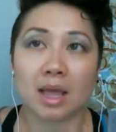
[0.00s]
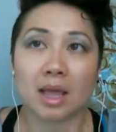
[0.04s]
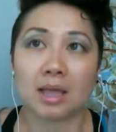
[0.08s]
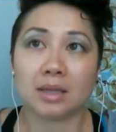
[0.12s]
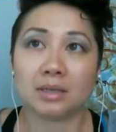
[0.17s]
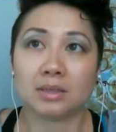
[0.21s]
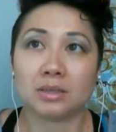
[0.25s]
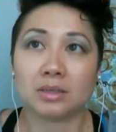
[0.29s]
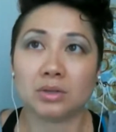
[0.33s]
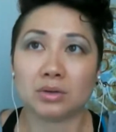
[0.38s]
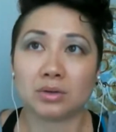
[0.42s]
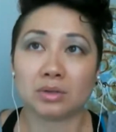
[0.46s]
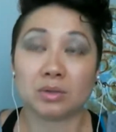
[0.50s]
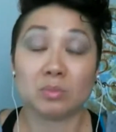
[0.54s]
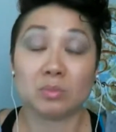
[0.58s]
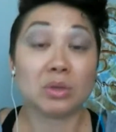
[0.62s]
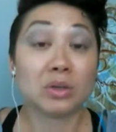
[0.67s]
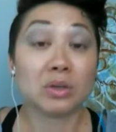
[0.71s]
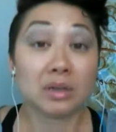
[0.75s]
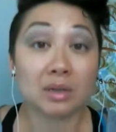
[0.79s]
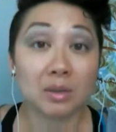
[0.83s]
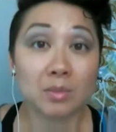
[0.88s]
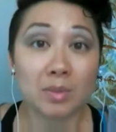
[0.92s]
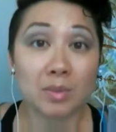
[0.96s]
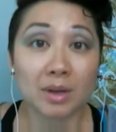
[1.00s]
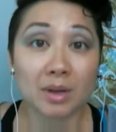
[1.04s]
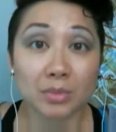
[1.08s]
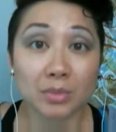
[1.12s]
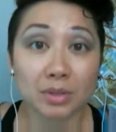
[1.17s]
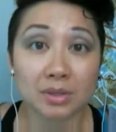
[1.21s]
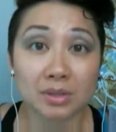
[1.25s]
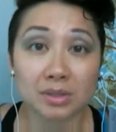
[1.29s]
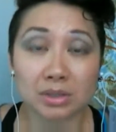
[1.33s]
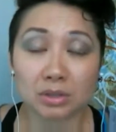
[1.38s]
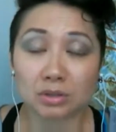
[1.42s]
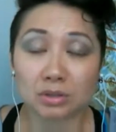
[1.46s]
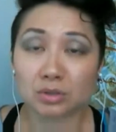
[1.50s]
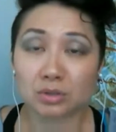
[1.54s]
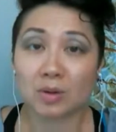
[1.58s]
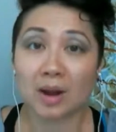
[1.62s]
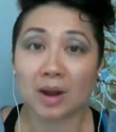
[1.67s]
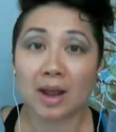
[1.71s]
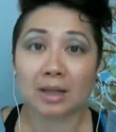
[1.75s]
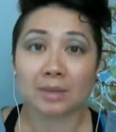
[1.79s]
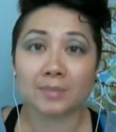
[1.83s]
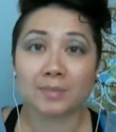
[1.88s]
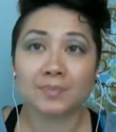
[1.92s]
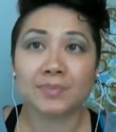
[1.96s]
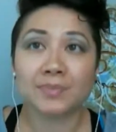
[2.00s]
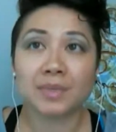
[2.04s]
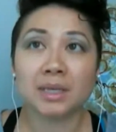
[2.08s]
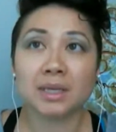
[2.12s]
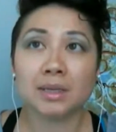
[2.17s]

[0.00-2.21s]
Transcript: and your community members and your tribe,